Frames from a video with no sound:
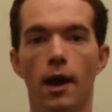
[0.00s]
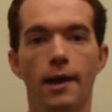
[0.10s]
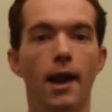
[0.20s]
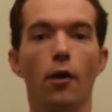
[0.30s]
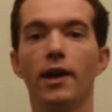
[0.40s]

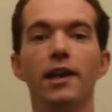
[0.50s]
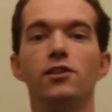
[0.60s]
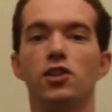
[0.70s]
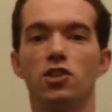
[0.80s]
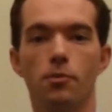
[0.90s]
Now, in any
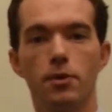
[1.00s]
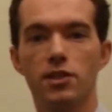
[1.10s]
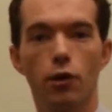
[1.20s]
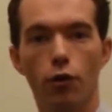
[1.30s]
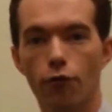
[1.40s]
system, the
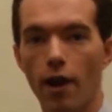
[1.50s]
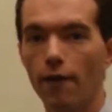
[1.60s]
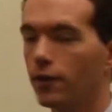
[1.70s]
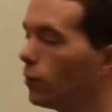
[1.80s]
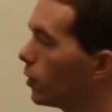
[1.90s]
center of
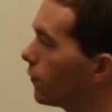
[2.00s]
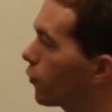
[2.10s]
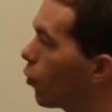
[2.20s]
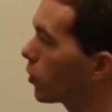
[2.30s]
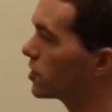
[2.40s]
gravity will, of
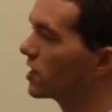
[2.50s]
course,